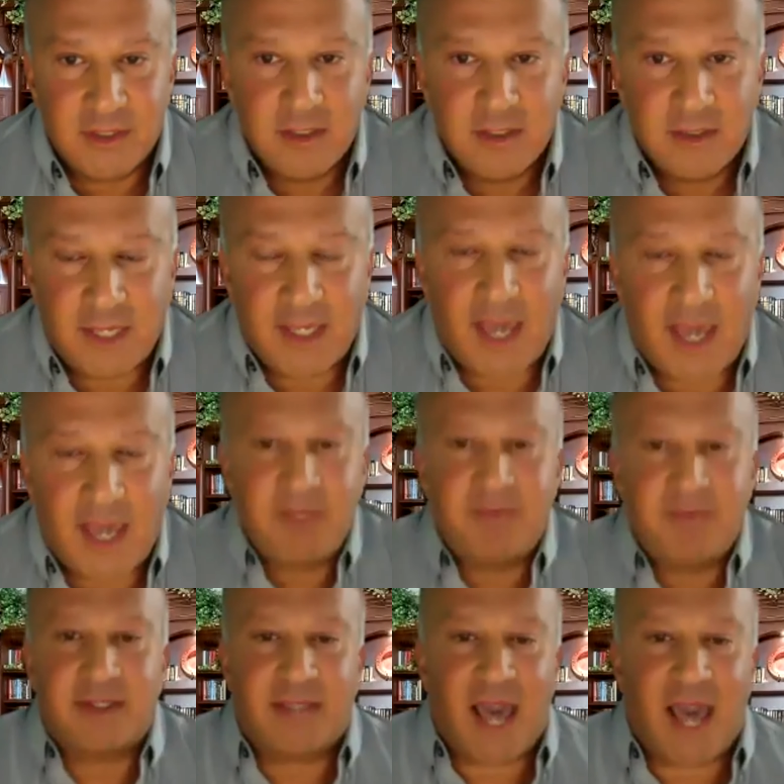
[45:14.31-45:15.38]
Okay, I believe
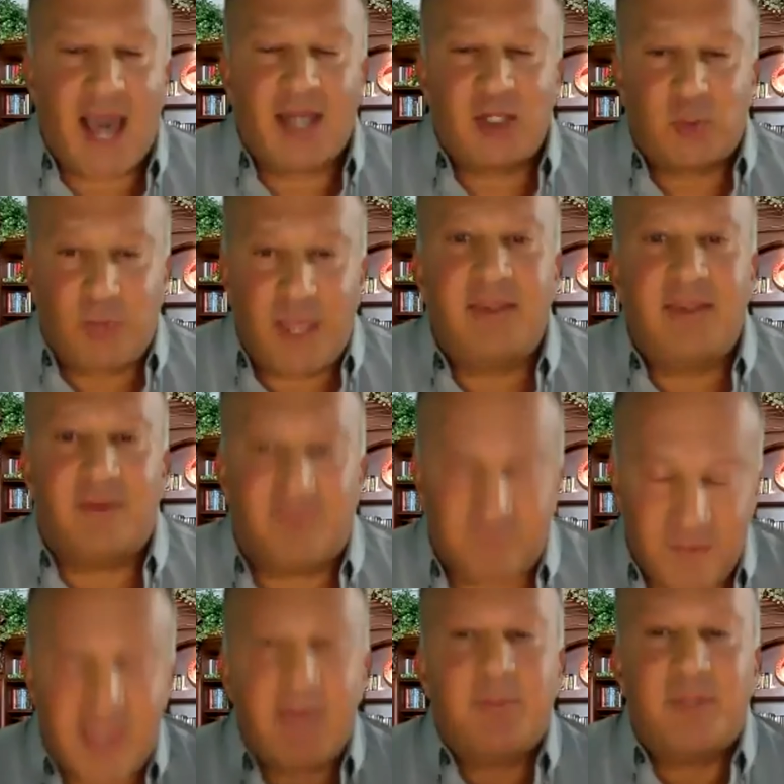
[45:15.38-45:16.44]
that God created the
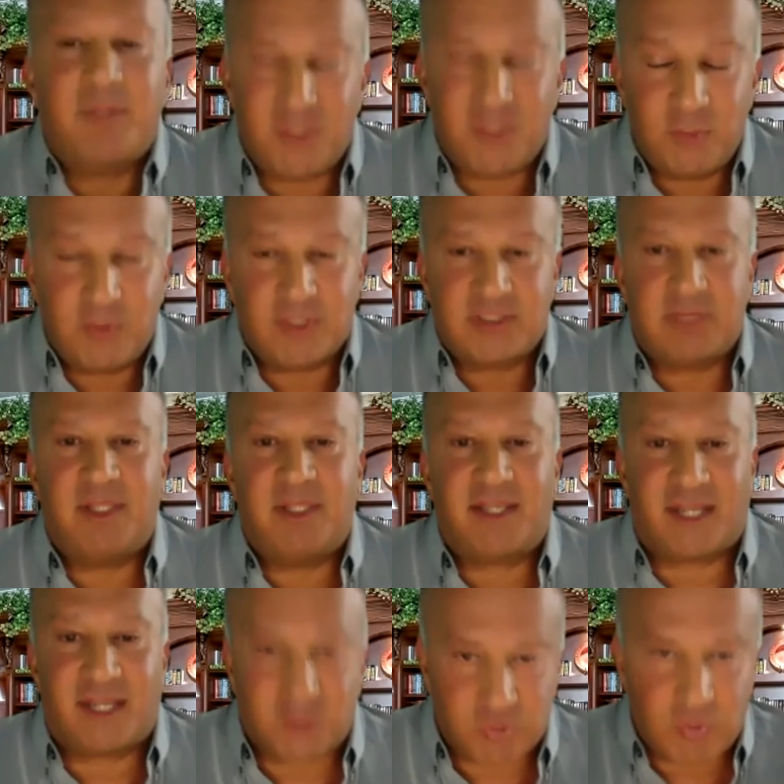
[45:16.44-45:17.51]
family unit to be like a
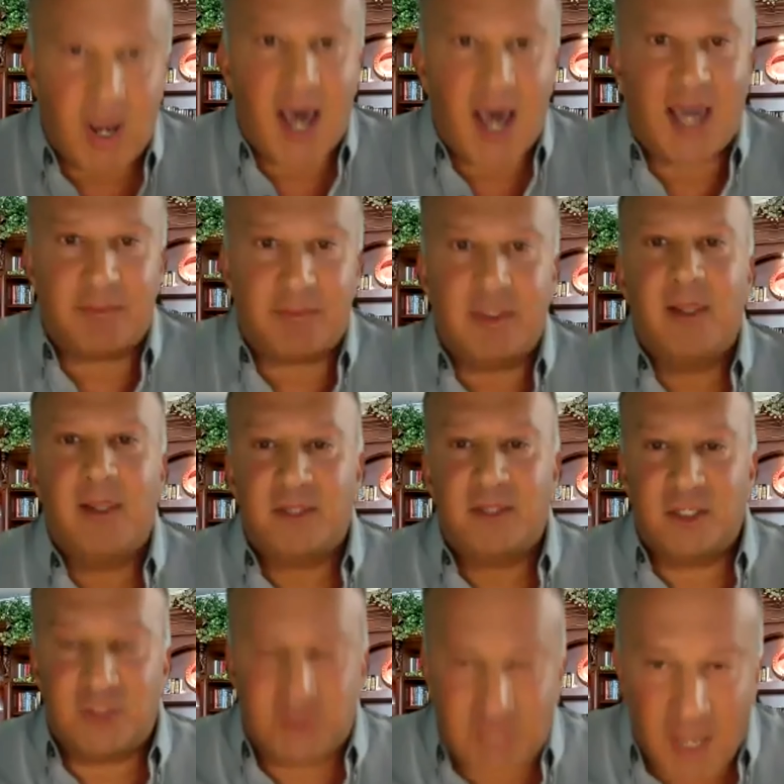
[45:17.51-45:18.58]
tribe,
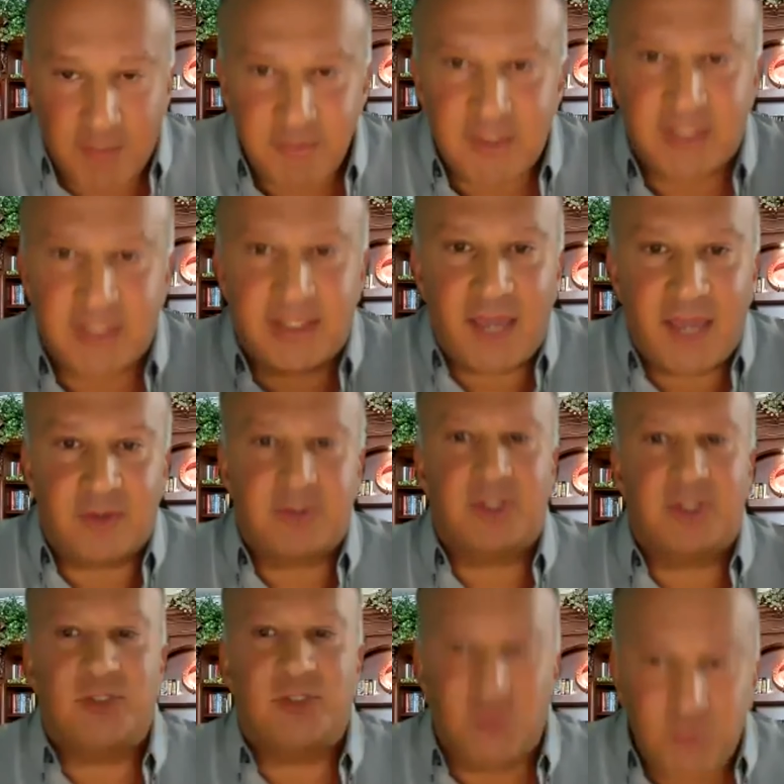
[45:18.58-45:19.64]
to come together, to
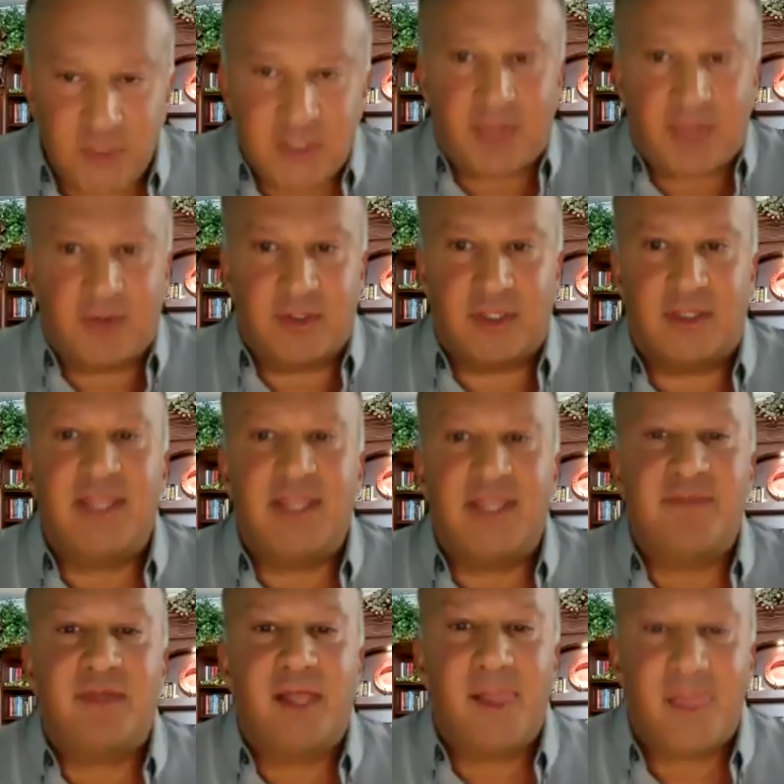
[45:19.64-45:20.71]
do together, to live
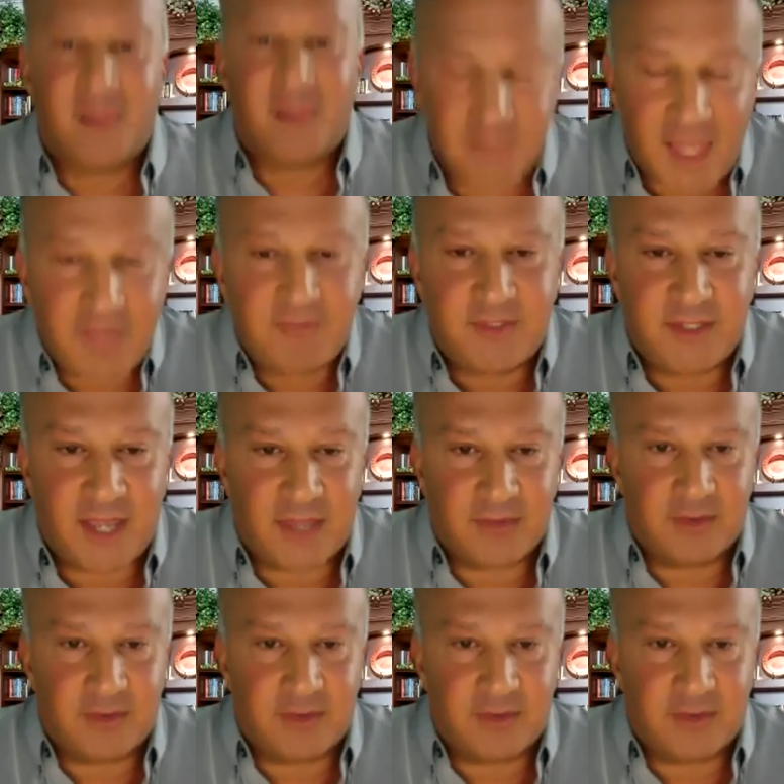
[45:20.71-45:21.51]
life together.